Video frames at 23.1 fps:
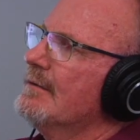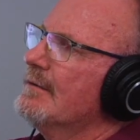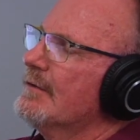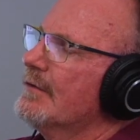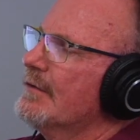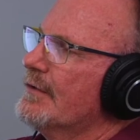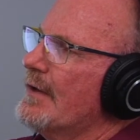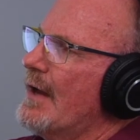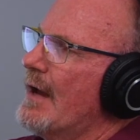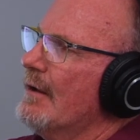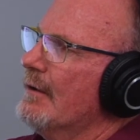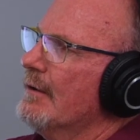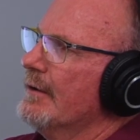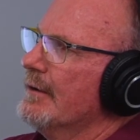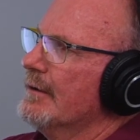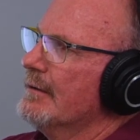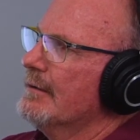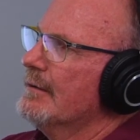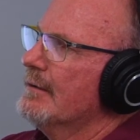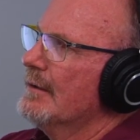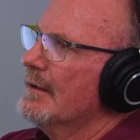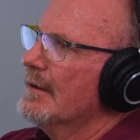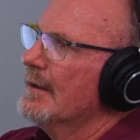
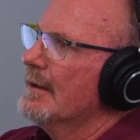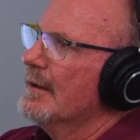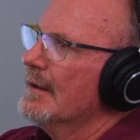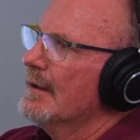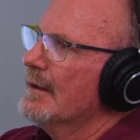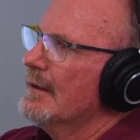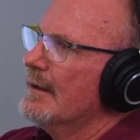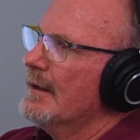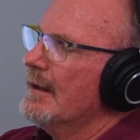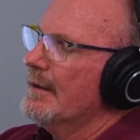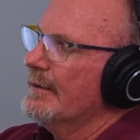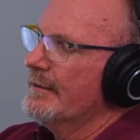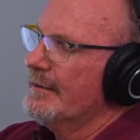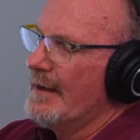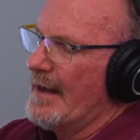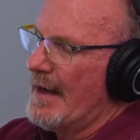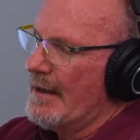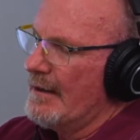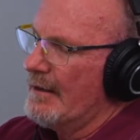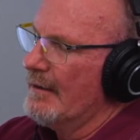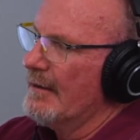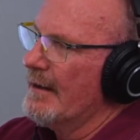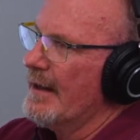solid,
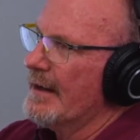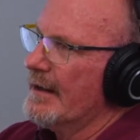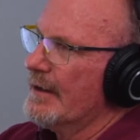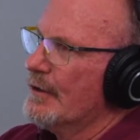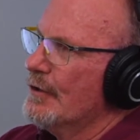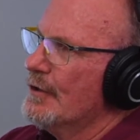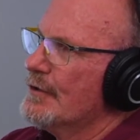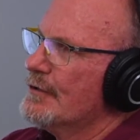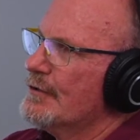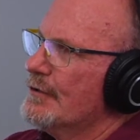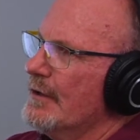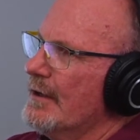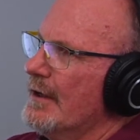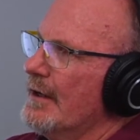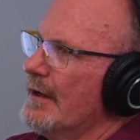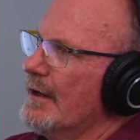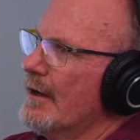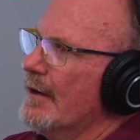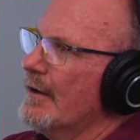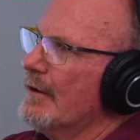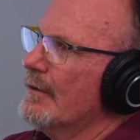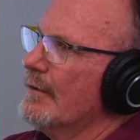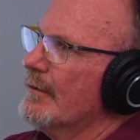not a lot of cushion in
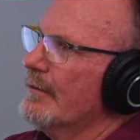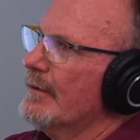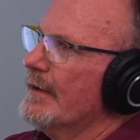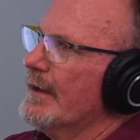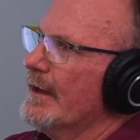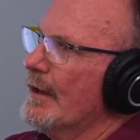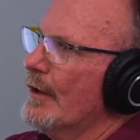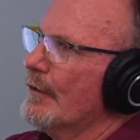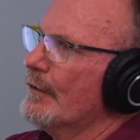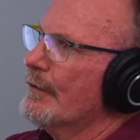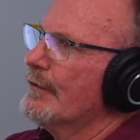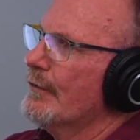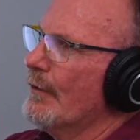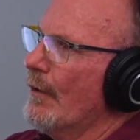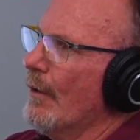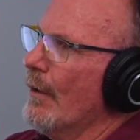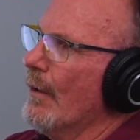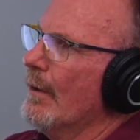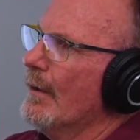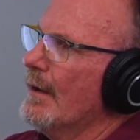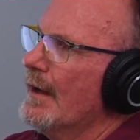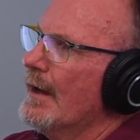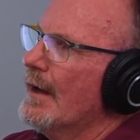our
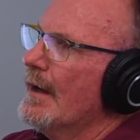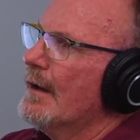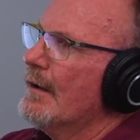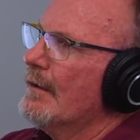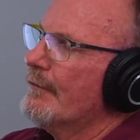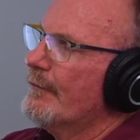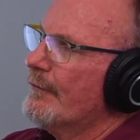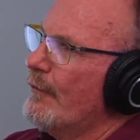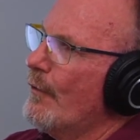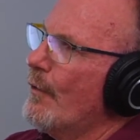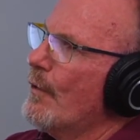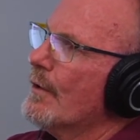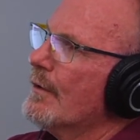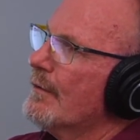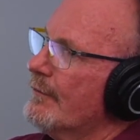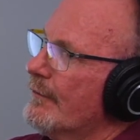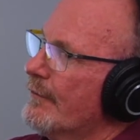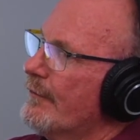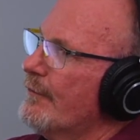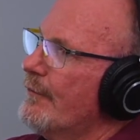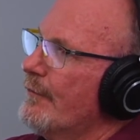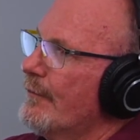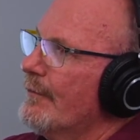sole, for
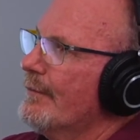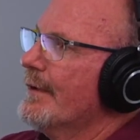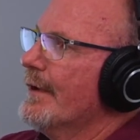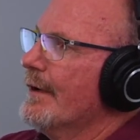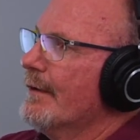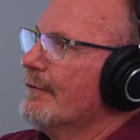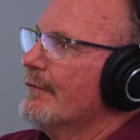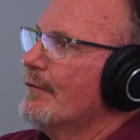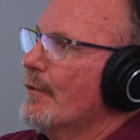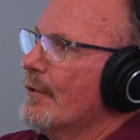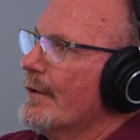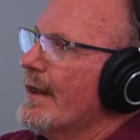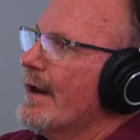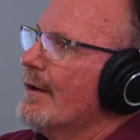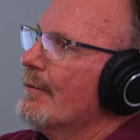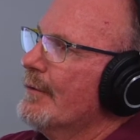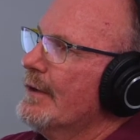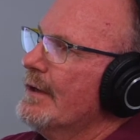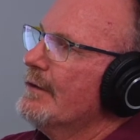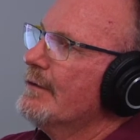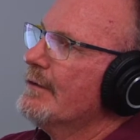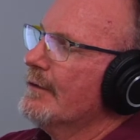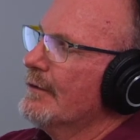that
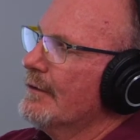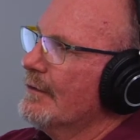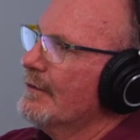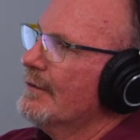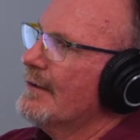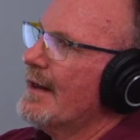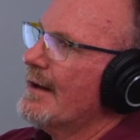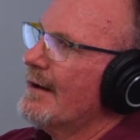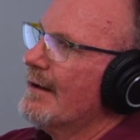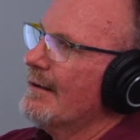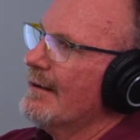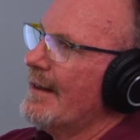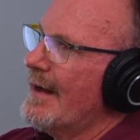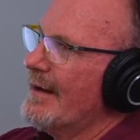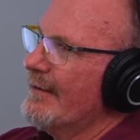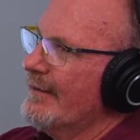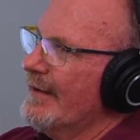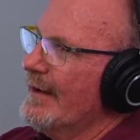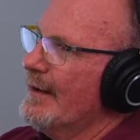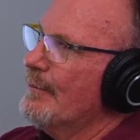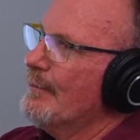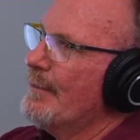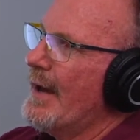reason. There's not a lot
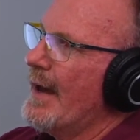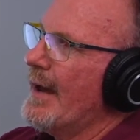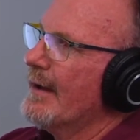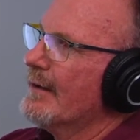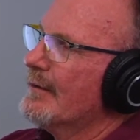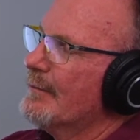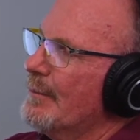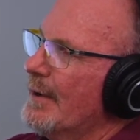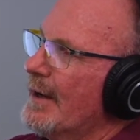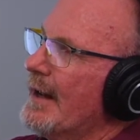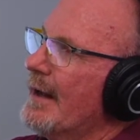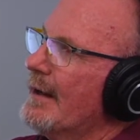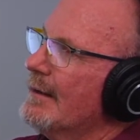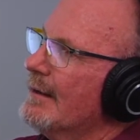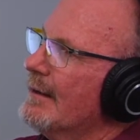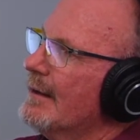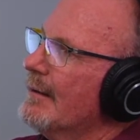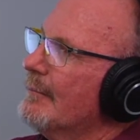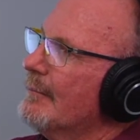of impact, but I